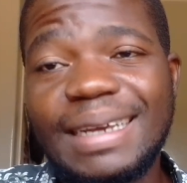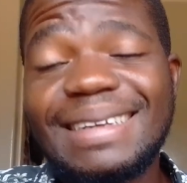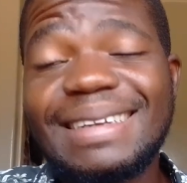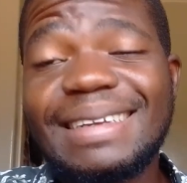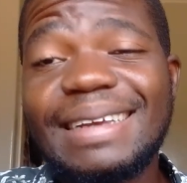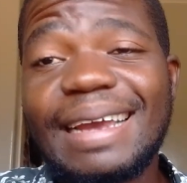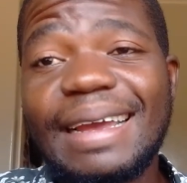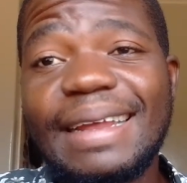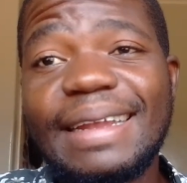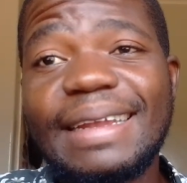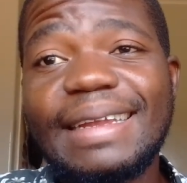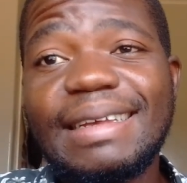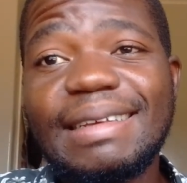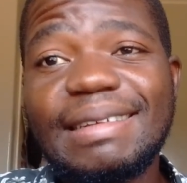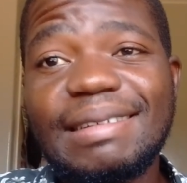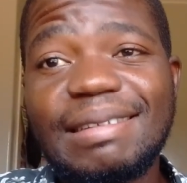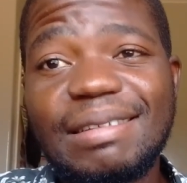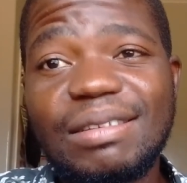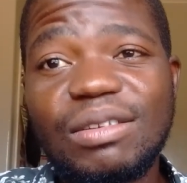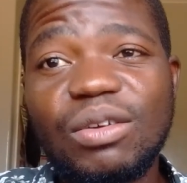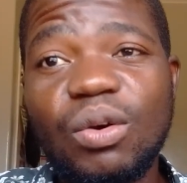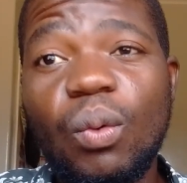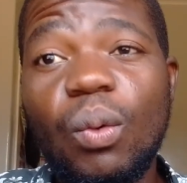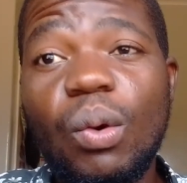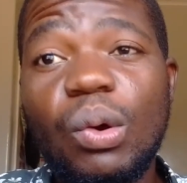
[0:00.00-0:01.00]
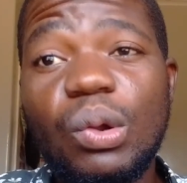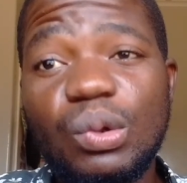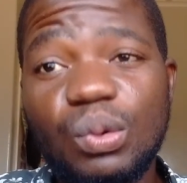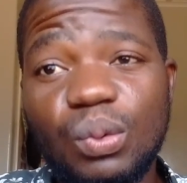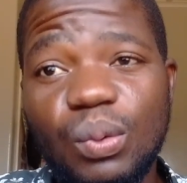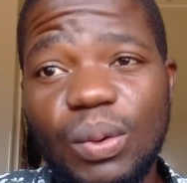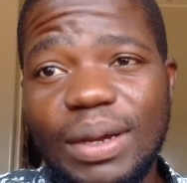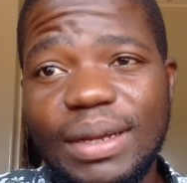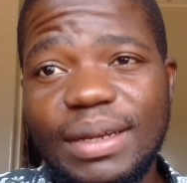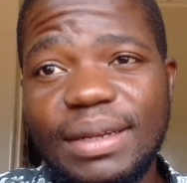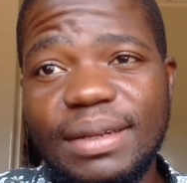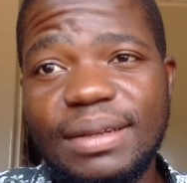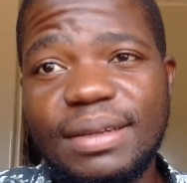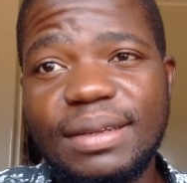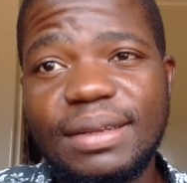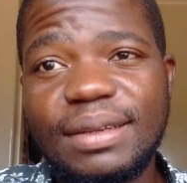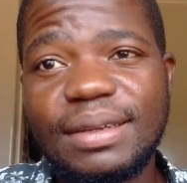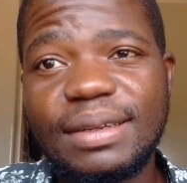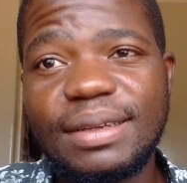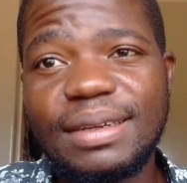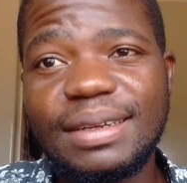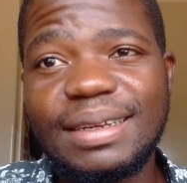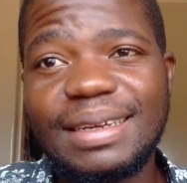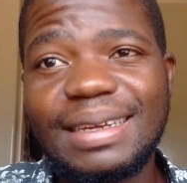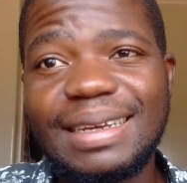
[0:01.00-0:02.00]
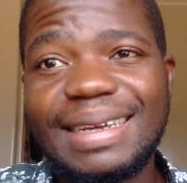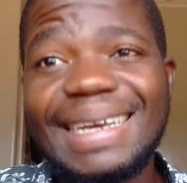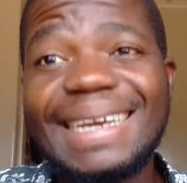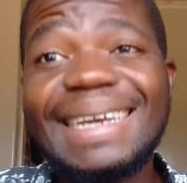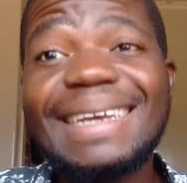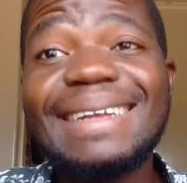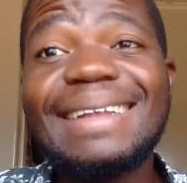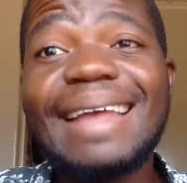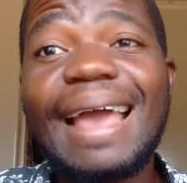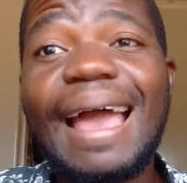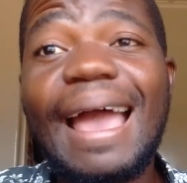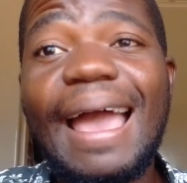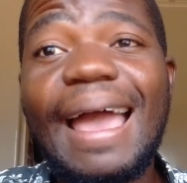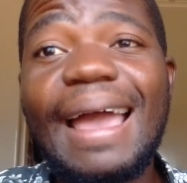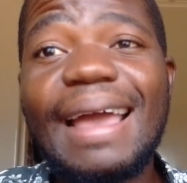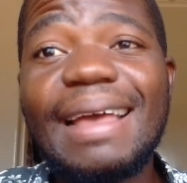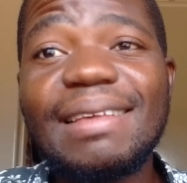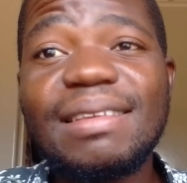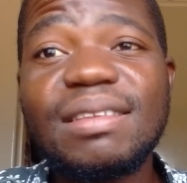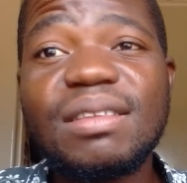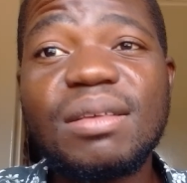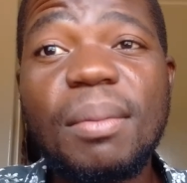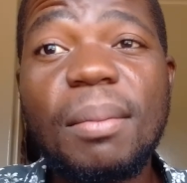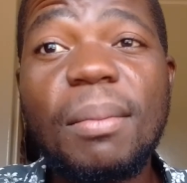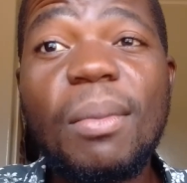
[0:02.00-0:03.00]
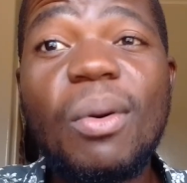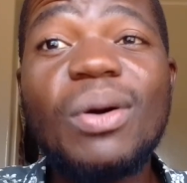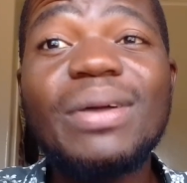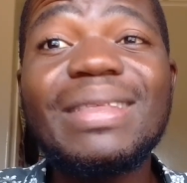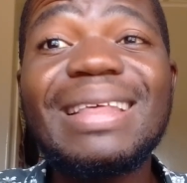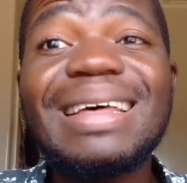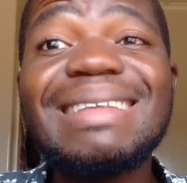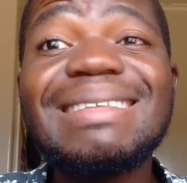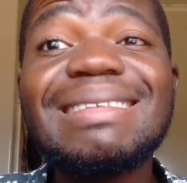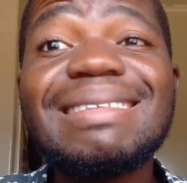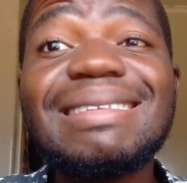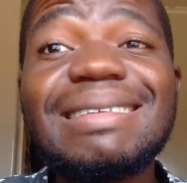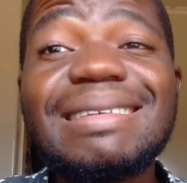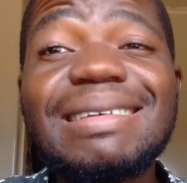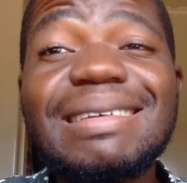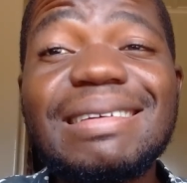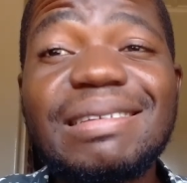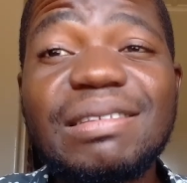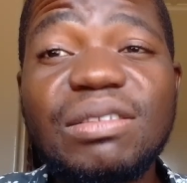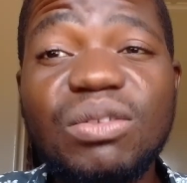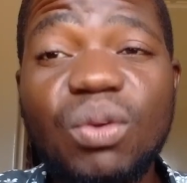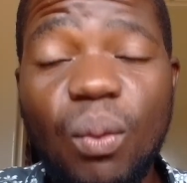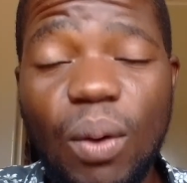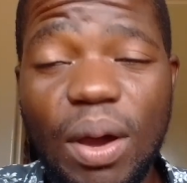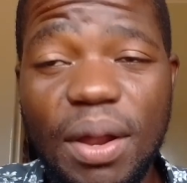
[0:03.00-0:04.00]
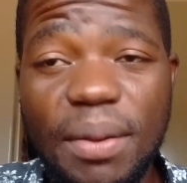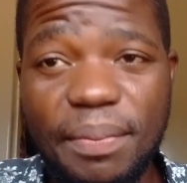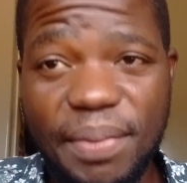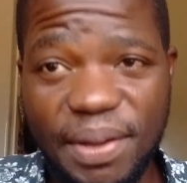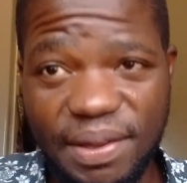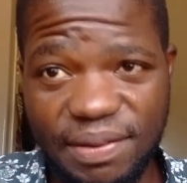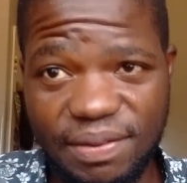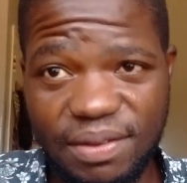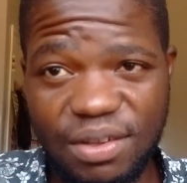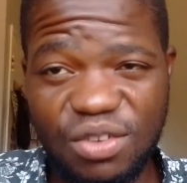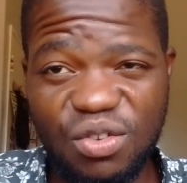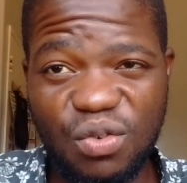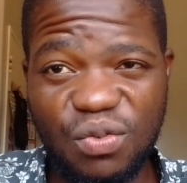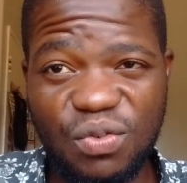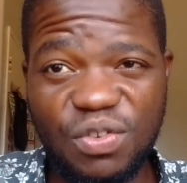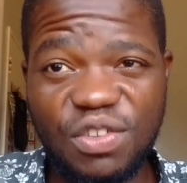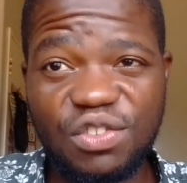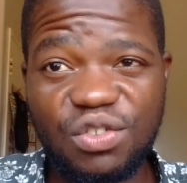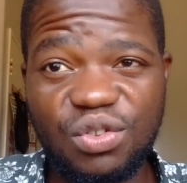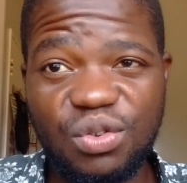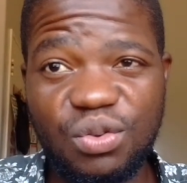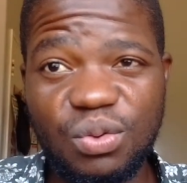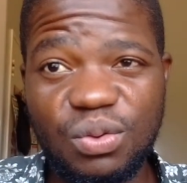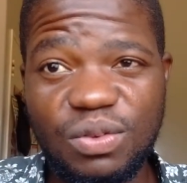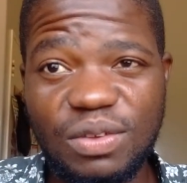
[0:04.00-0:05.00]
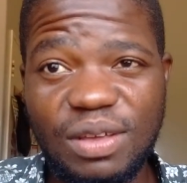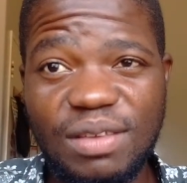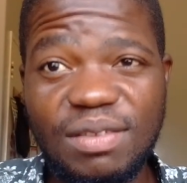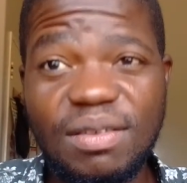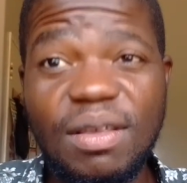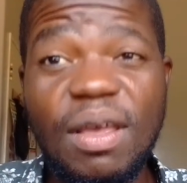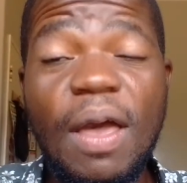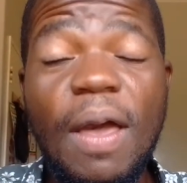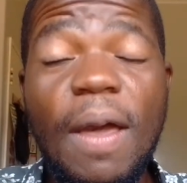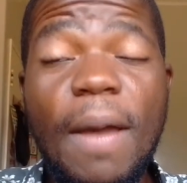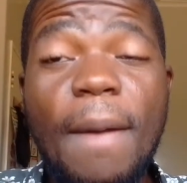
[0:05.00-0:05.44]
Chinese worldwide, it has more than 61% of its users